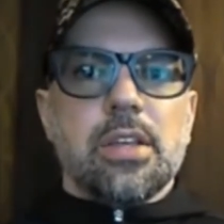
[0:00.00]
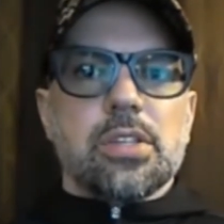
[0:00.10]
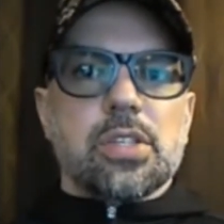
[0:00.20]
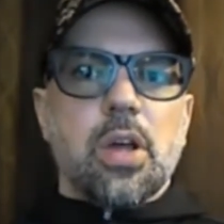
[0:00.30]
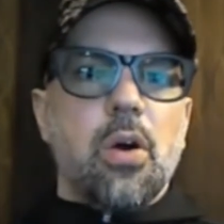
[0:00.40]

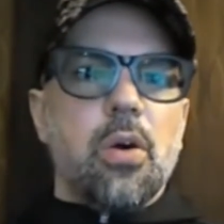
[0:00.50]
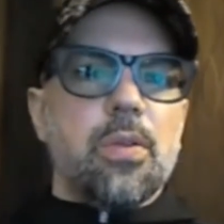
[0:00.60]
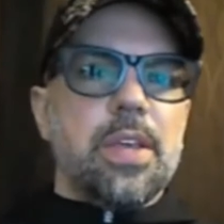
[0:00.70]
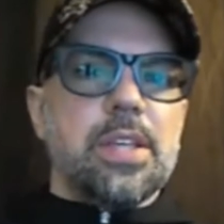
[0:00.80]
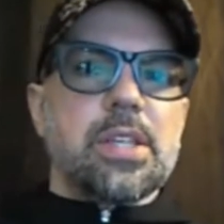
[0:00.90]
So
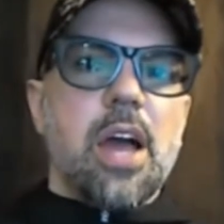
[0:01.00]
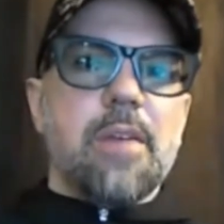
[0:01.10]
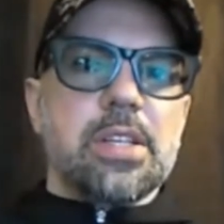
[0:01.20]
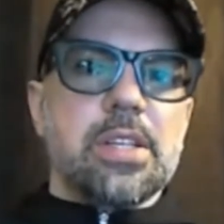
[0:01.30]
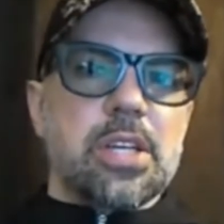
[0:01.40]
these
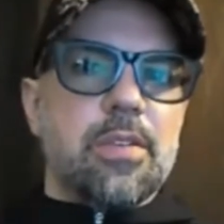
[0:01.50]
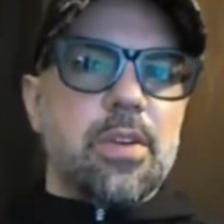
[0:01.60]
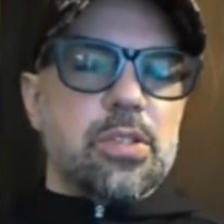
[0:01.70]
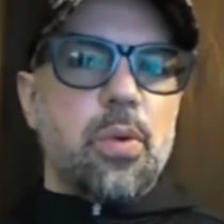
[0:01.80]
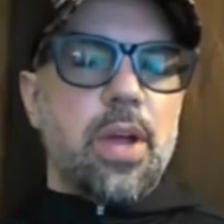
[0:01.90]
confidence
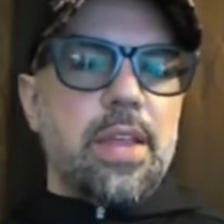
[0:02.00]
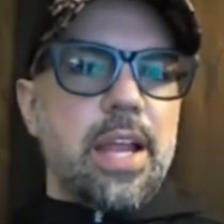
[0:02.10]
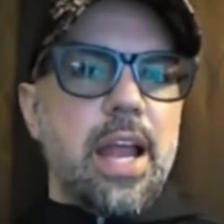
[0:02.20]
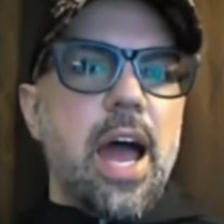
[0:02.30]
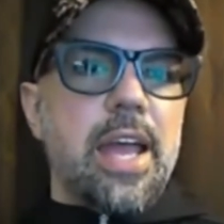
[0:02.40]
intervals, the way
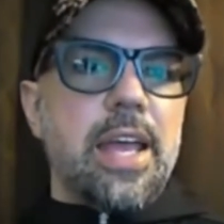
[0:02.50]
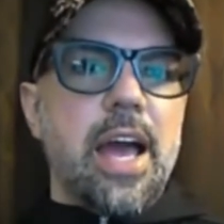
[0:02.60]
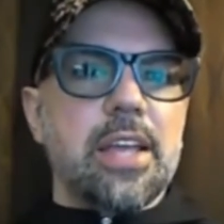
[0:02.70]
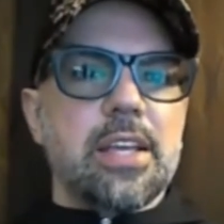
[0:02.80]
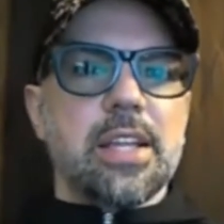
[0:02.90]
that I
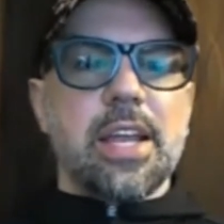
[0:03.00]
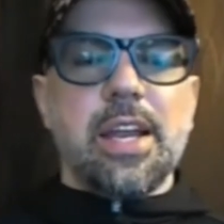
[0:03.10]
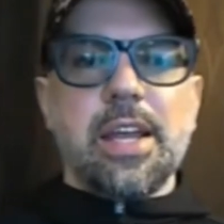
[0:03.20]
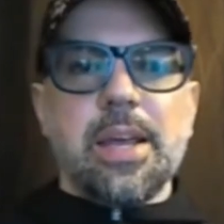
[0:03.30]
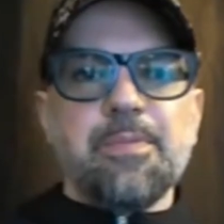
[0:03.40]

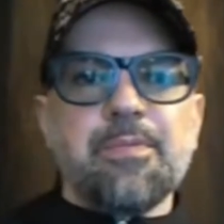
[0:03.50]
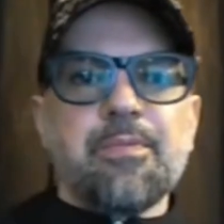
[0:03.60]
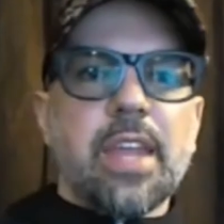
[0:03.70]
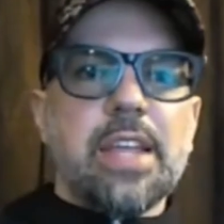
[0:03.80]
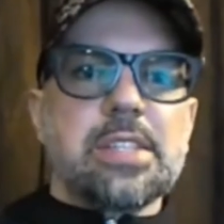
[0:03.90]
calculated it,
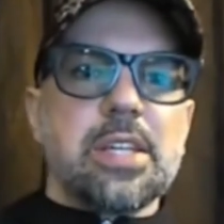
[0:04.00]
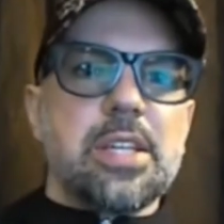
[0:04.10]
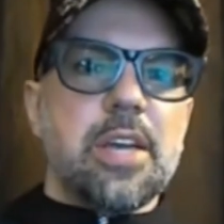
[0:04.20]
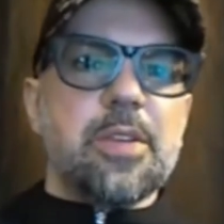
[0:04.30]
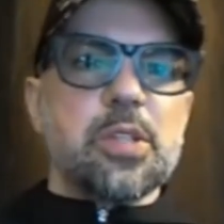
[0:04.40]
it's the
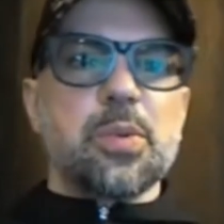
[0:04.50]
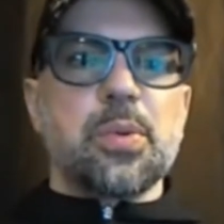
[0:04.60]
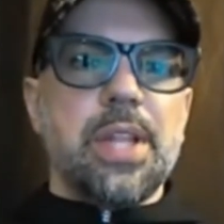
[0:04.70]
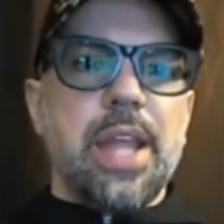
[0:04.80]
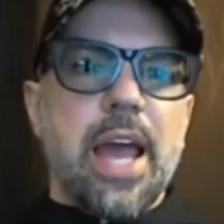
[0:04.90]
difference
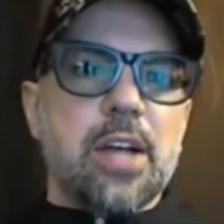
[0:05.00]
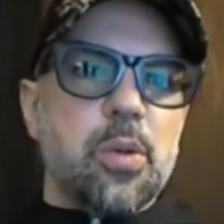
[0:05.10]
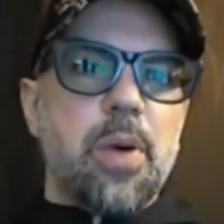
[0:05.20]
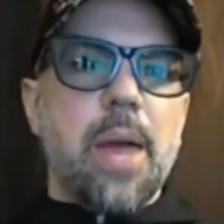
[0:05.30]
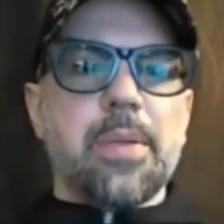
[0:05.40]
between the
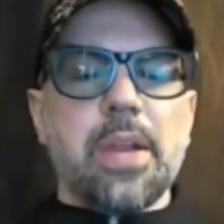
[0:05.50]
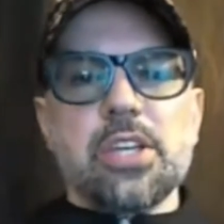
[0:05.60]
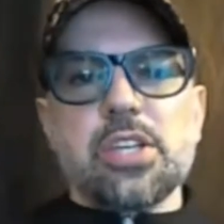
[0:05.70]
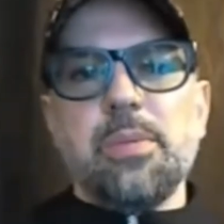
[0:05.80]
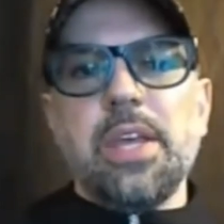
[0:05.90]
actual
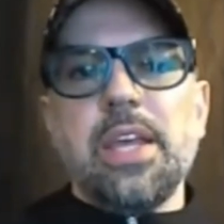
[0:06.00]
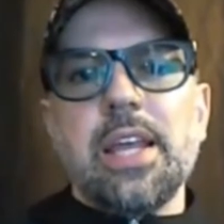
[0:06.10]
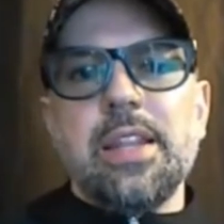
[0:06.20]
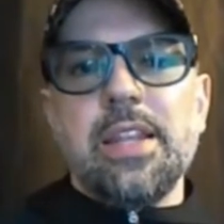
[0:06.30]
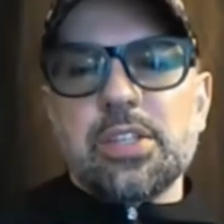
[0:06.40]
population mean
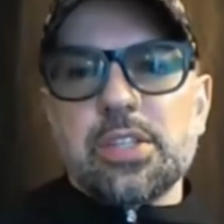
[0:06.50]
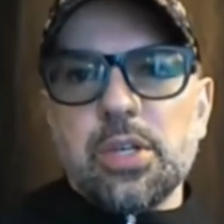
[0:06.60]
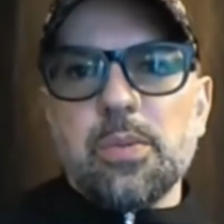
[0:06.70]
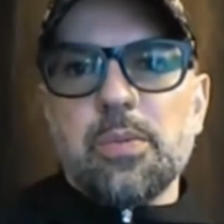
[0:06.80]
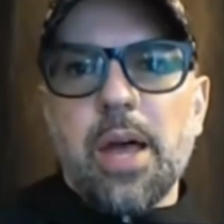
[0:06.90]
and the
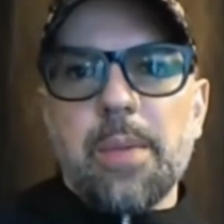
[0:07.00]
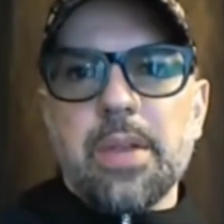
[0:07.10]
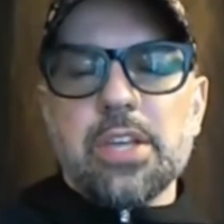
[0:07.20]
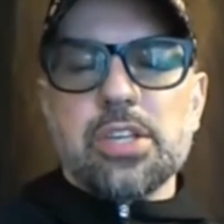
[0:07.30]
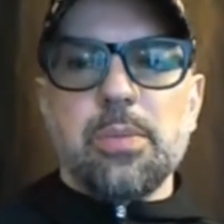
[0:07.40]
assumed
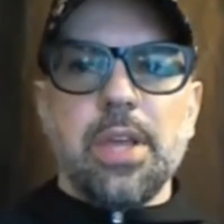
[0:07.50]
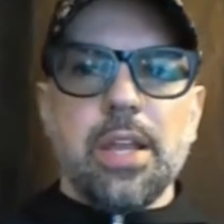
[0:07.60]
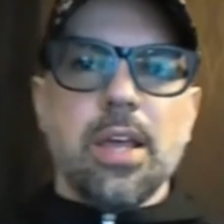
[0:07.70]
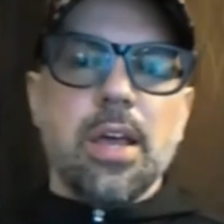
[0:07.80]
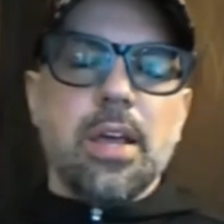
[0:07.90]
population mean.